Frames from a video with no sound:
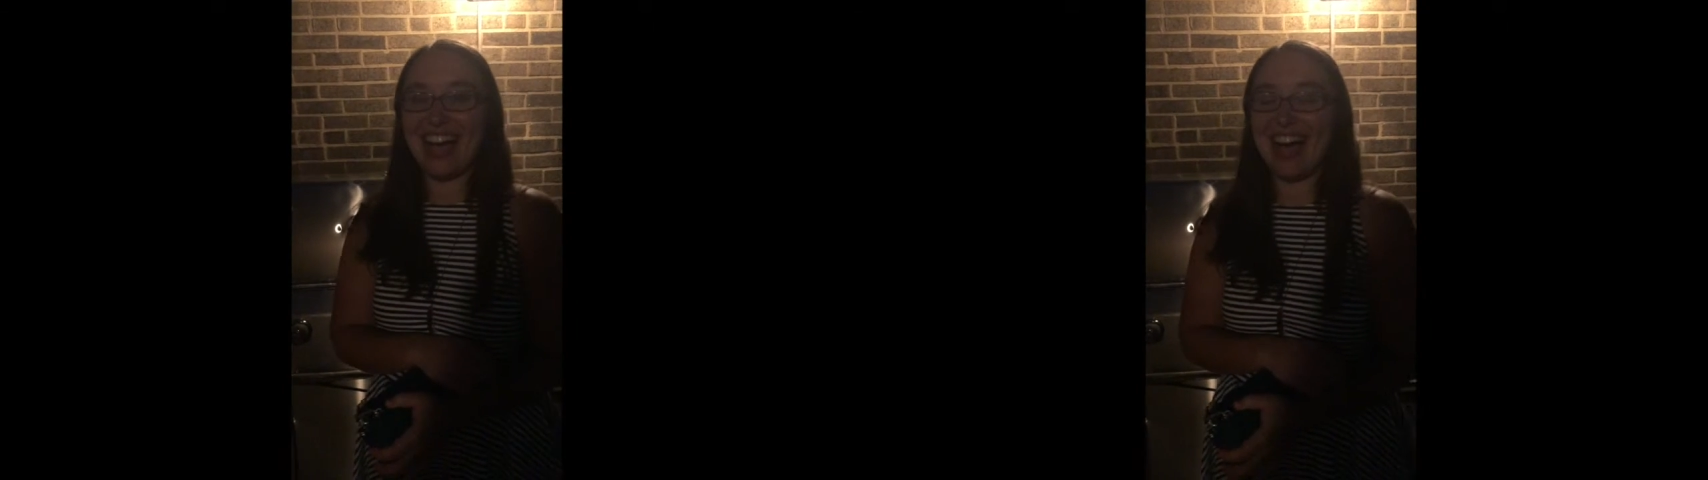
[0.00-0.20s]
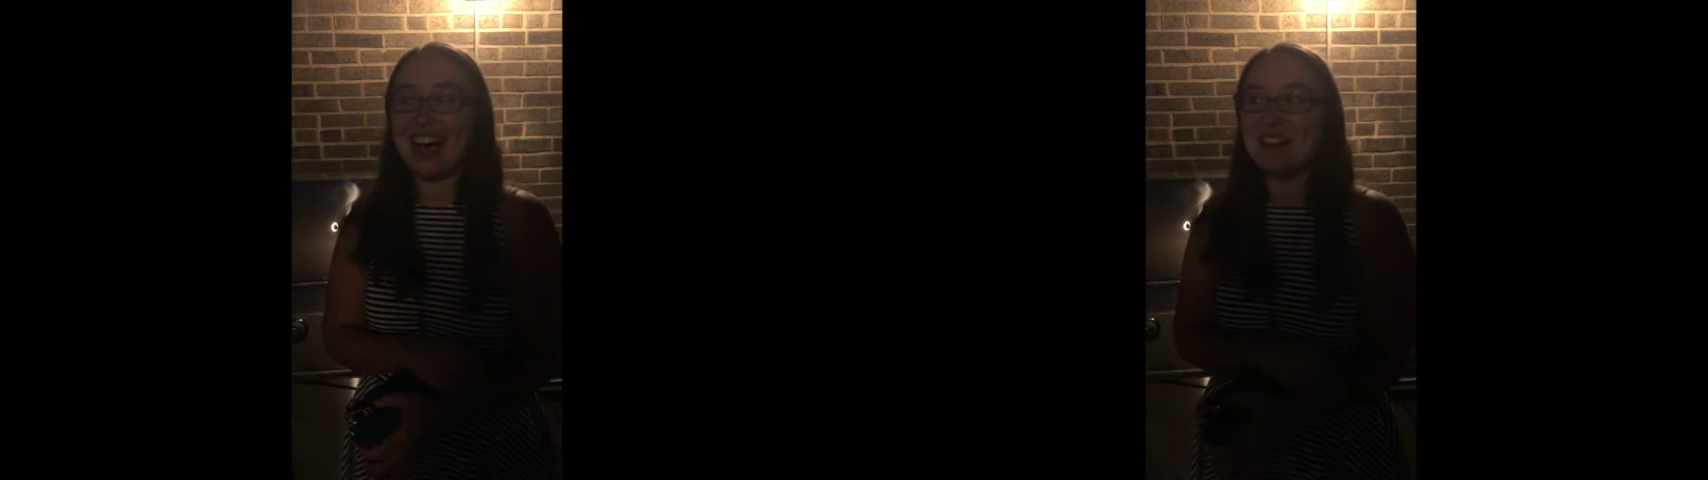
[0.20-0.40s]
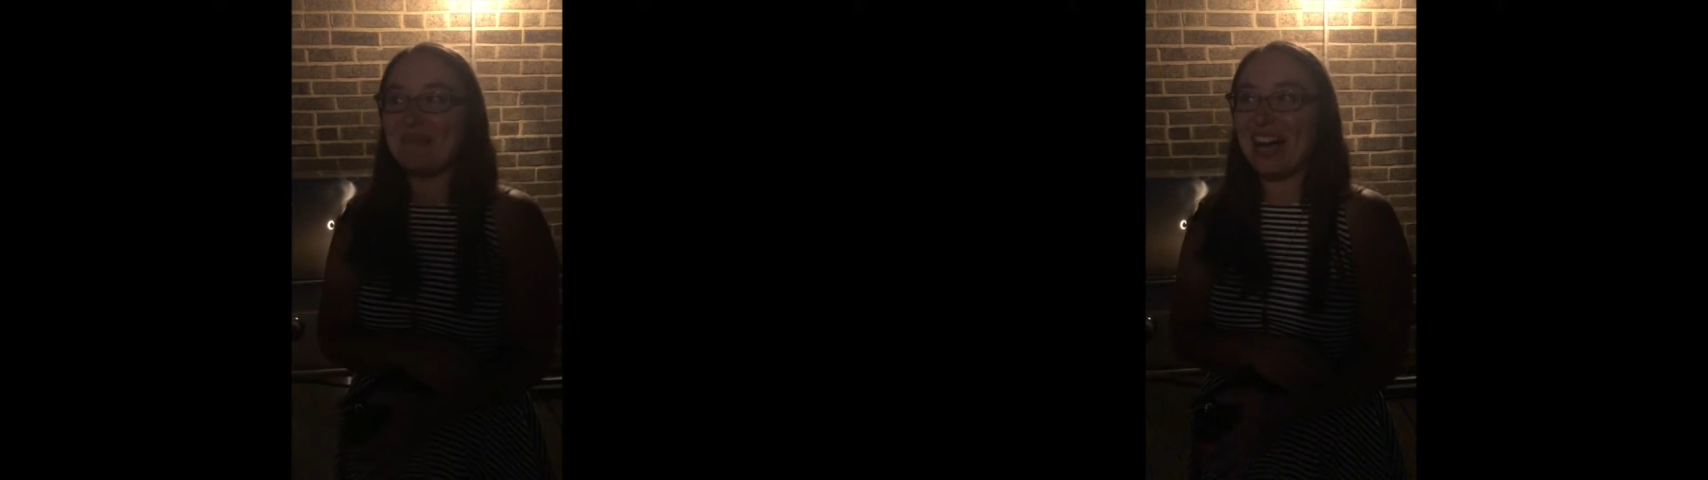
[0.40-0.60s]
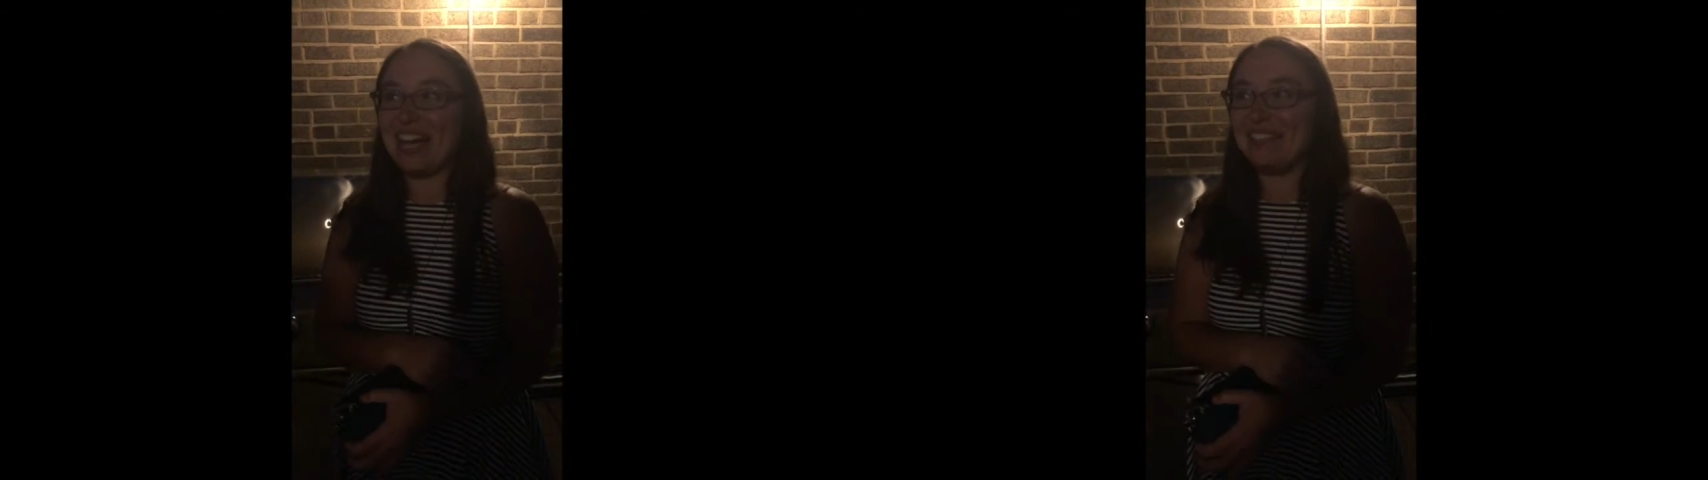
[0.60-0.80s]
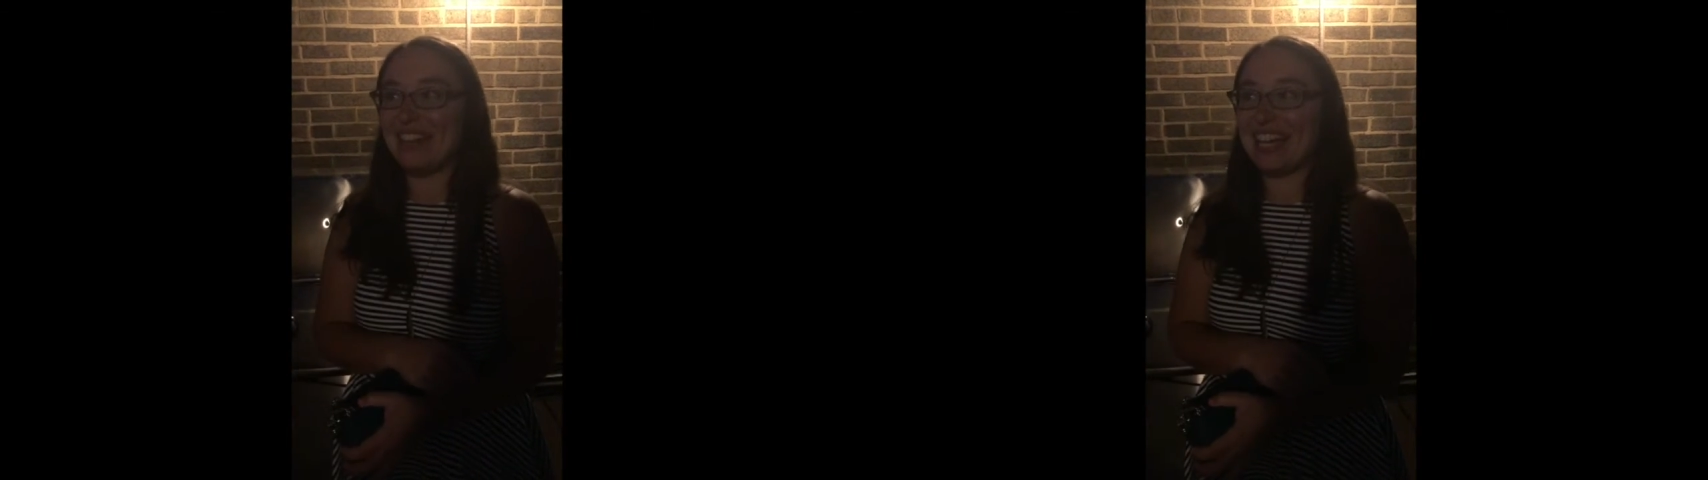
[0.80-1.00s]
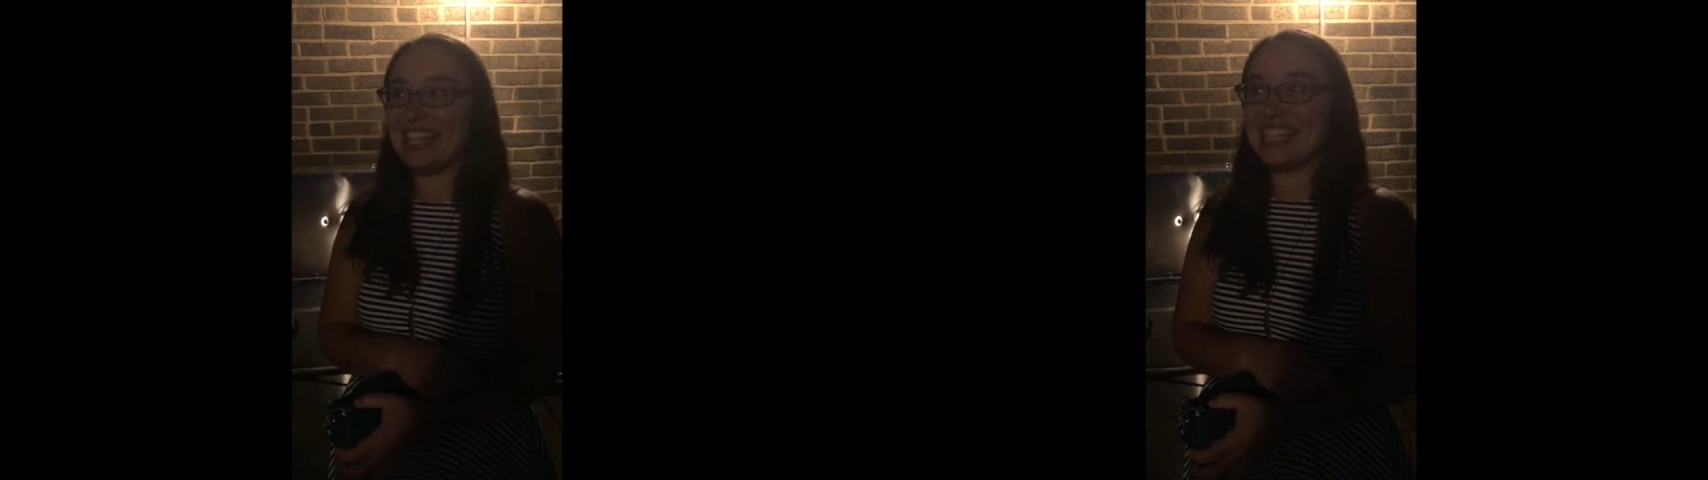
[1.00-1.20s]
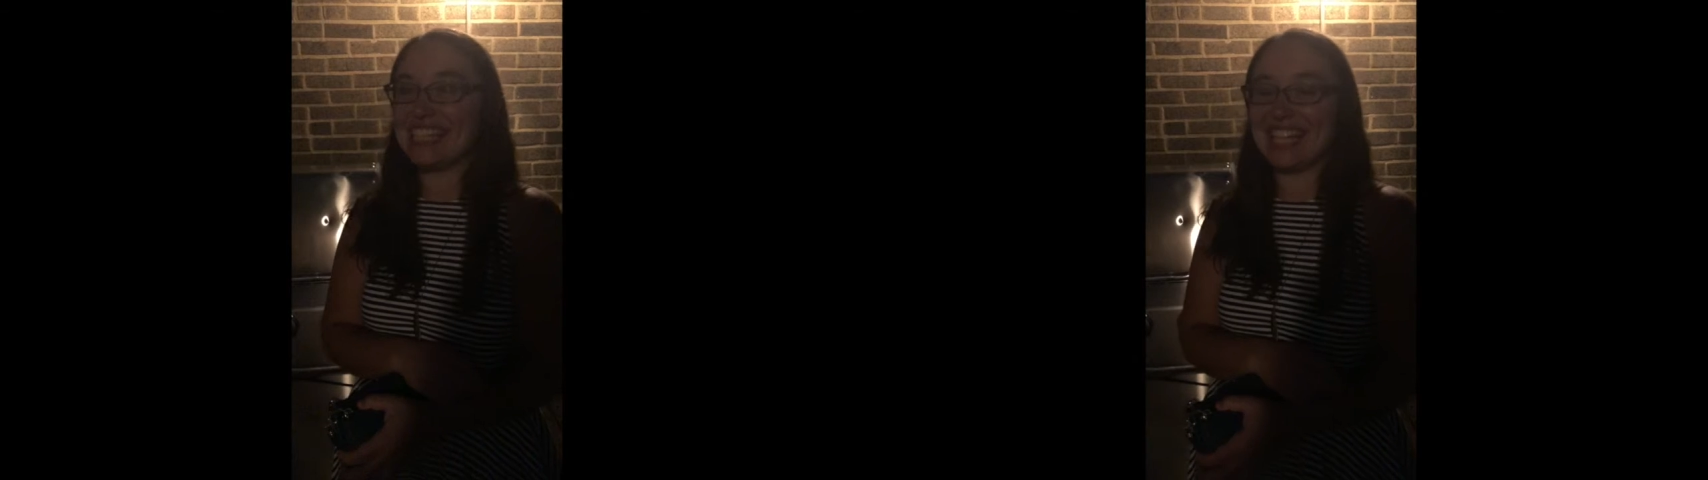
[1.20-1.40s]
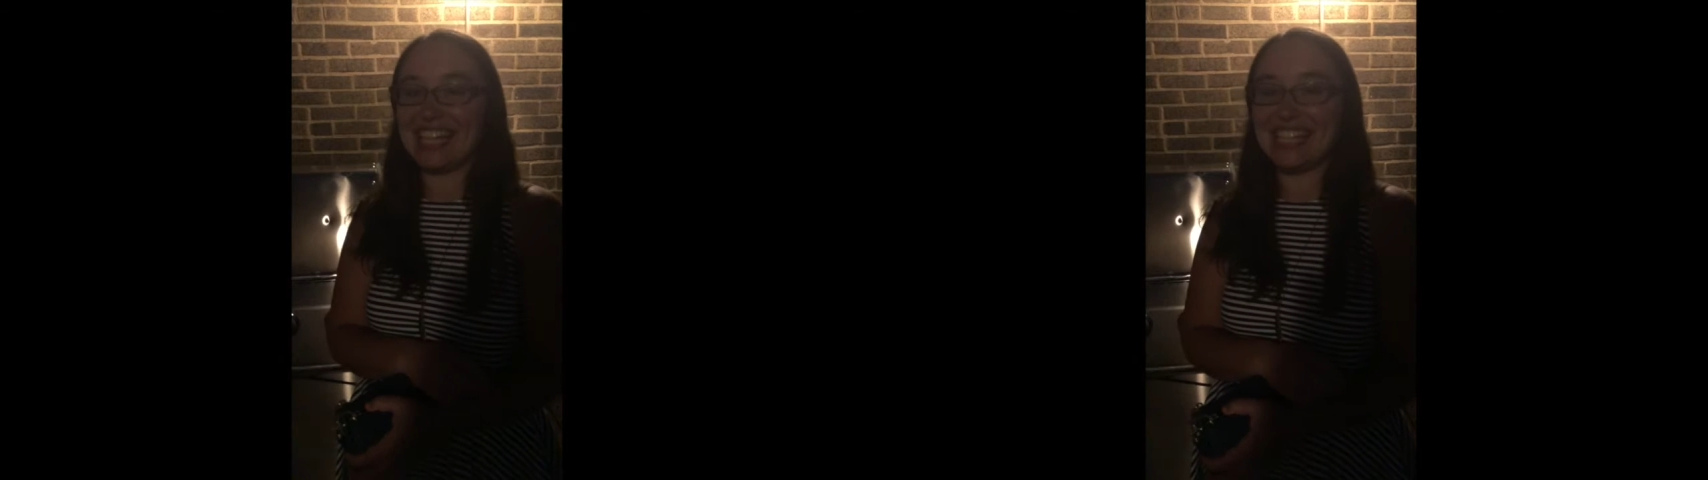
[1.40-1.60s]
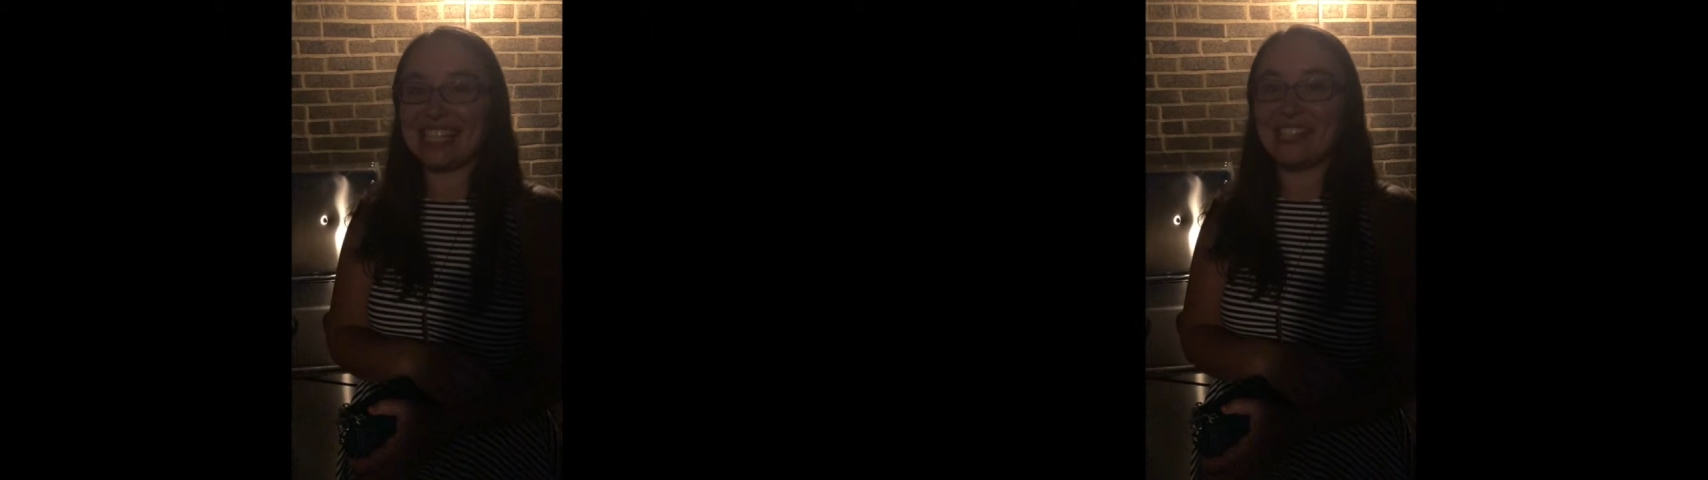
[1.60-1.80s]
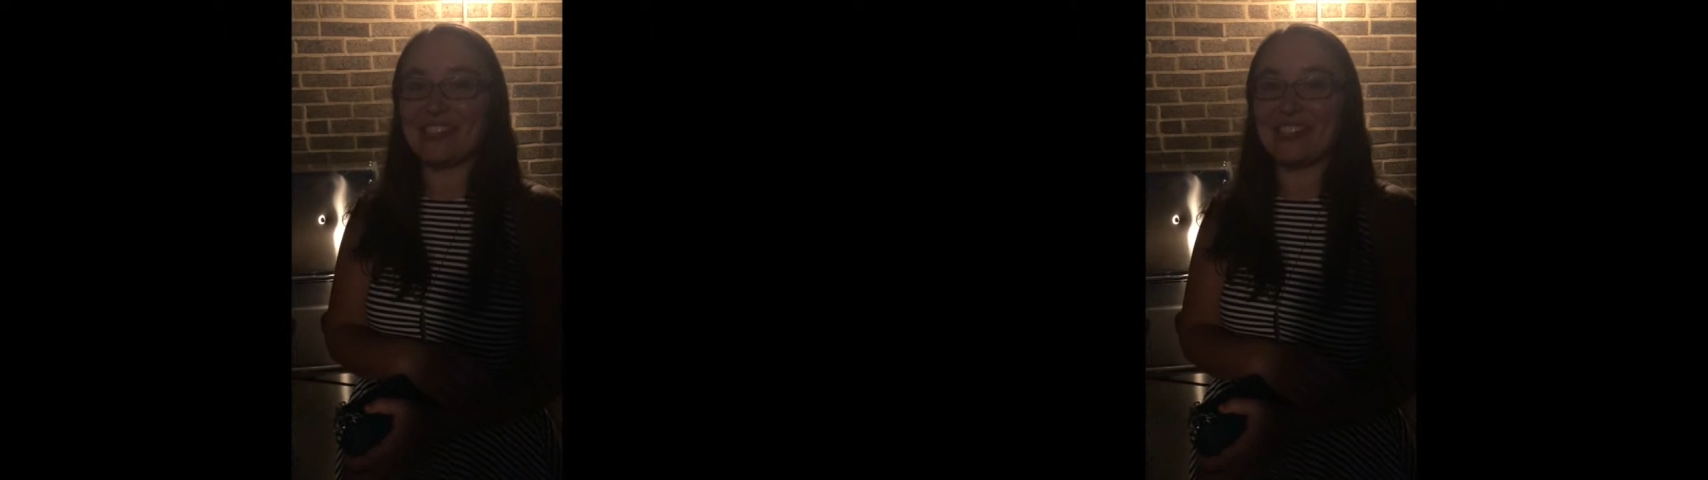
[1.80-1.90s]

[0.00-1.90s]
Uh, my advice